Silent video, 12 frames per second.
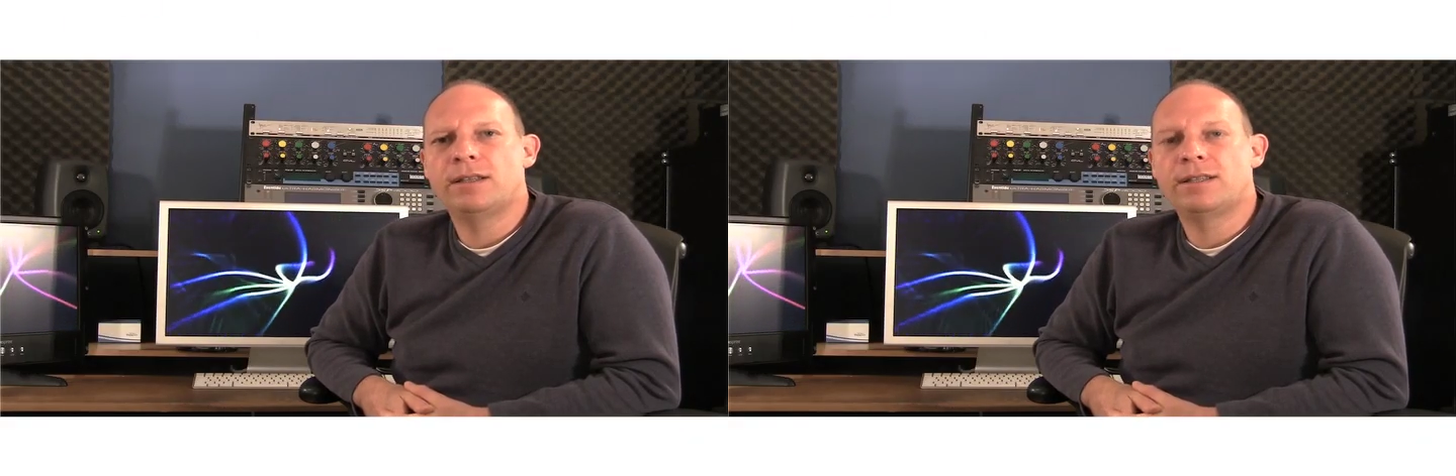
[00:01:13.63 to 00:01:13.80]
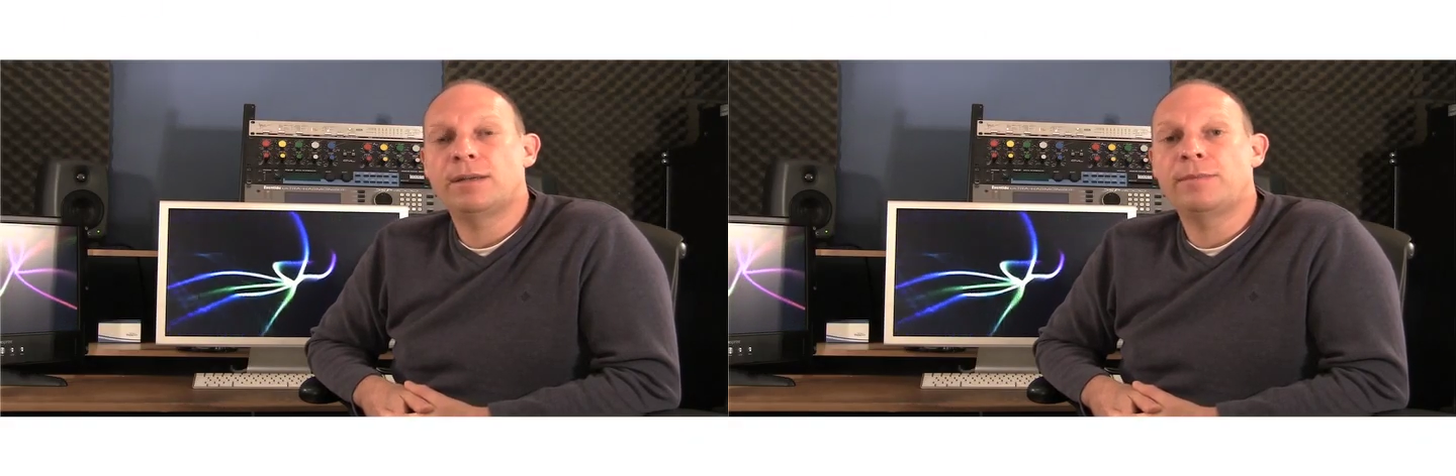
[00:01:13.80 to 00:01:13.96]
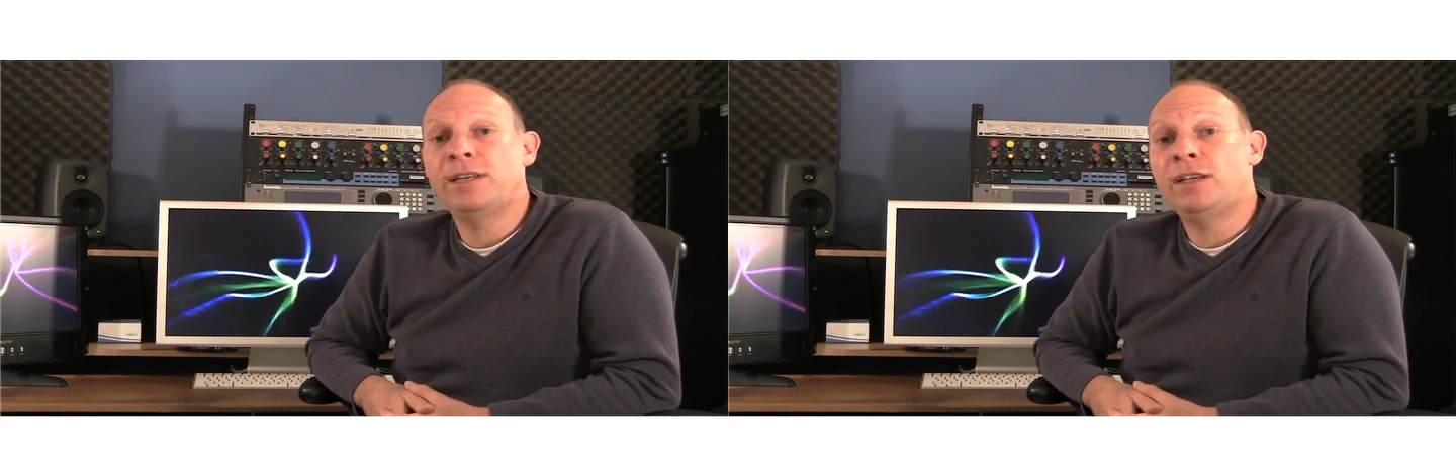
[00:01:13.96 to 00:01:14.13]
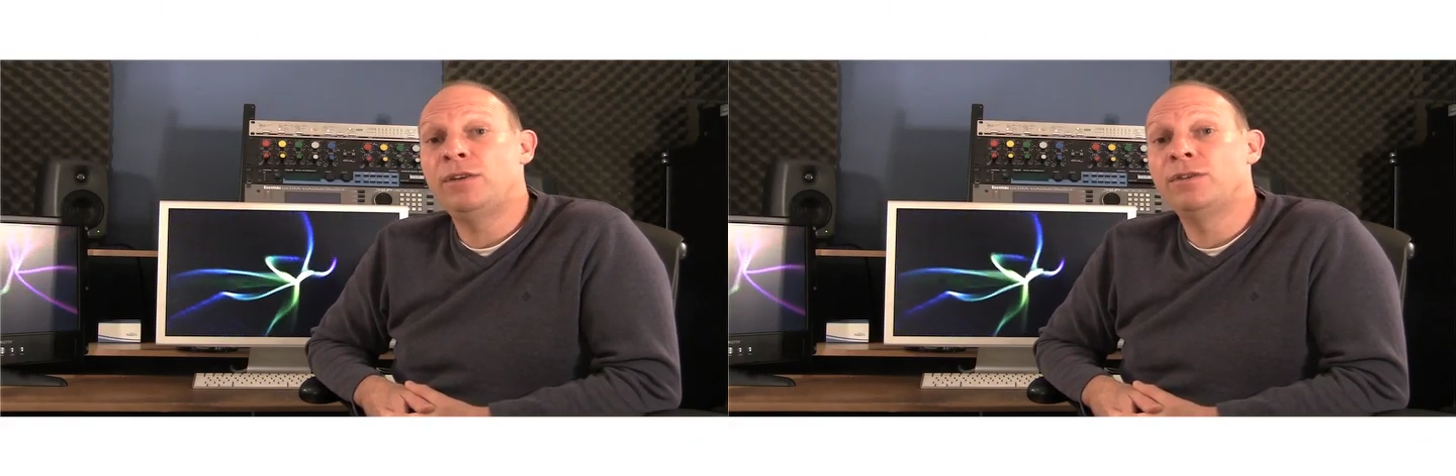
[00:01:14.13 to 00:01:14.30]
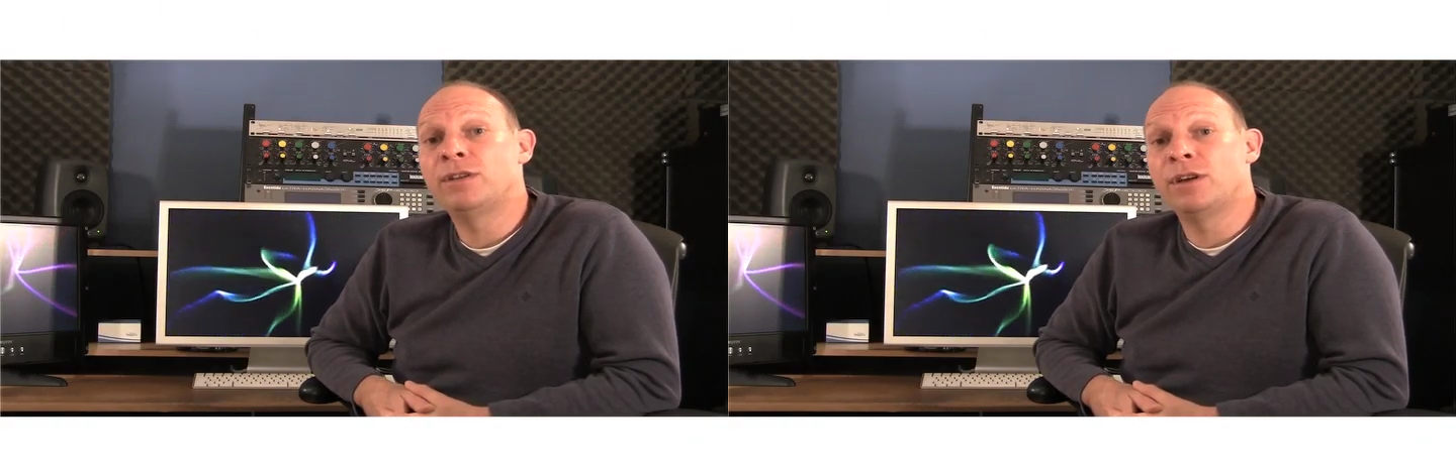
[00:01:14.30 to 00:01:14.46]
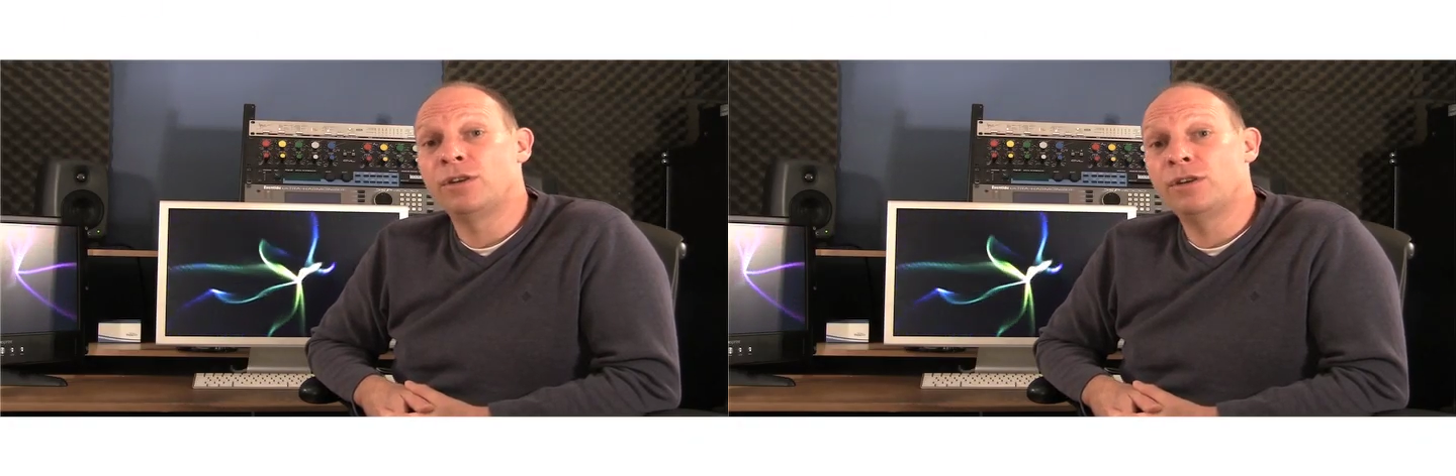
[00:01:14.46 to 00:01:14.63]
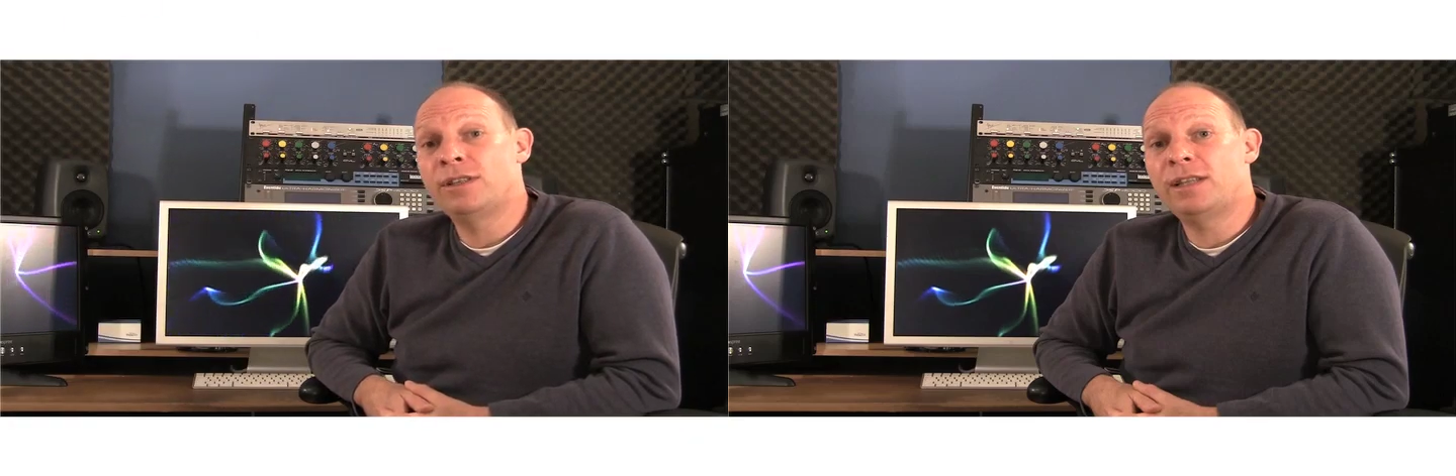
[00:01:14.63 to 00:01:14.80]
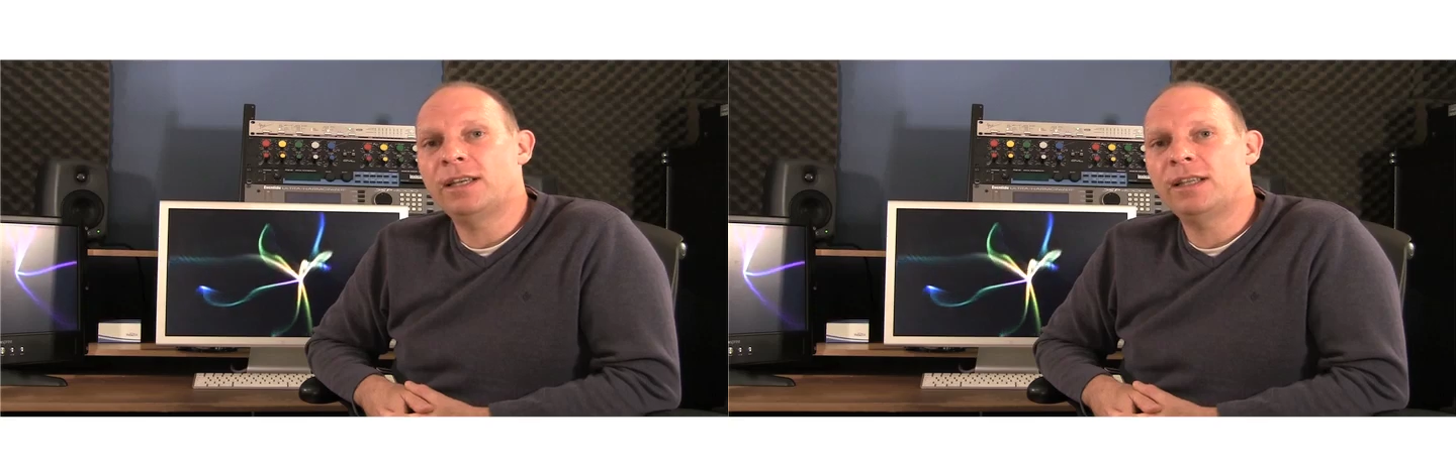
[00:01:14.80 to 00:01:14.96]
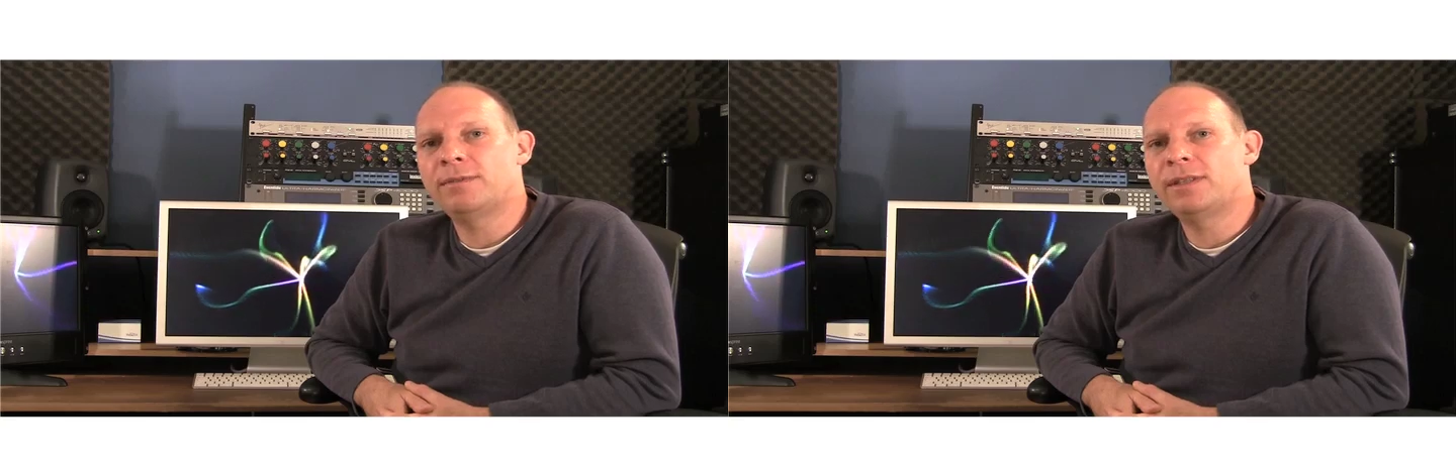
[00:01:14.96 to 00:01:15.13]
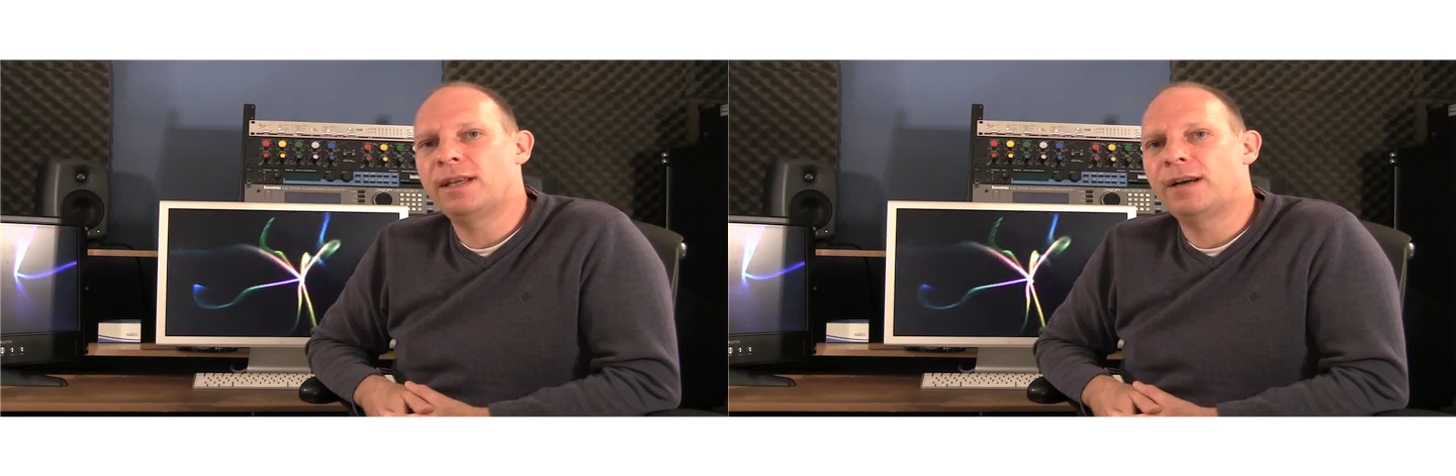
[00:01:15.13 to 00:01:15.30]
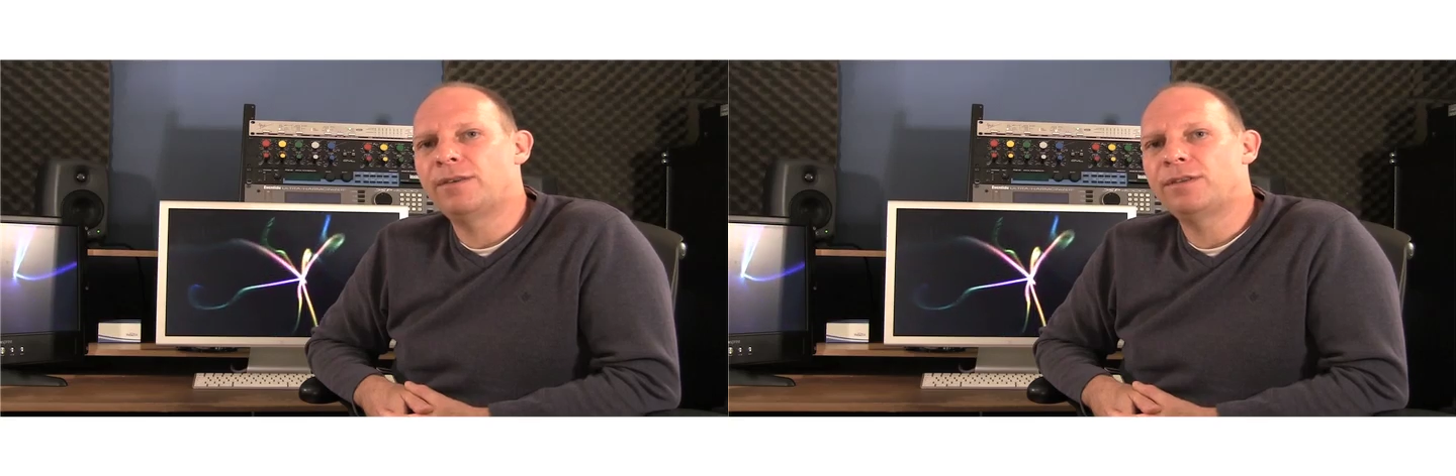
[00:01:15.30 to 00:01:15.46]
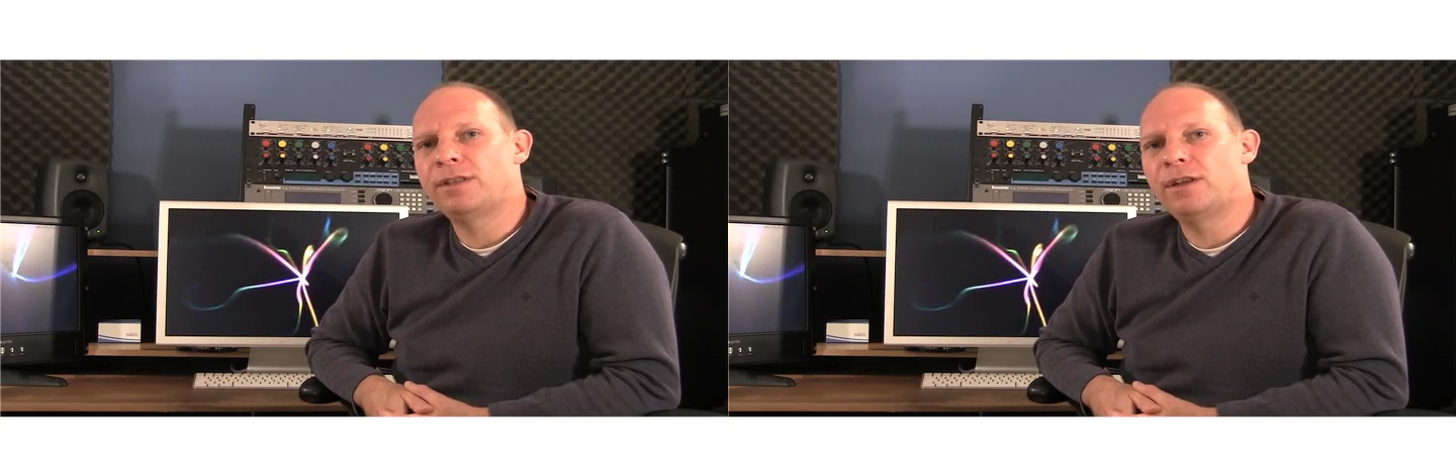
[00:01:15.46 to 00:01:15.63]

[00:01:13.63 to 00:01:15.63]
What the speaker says: somebody who's a good singer themselves,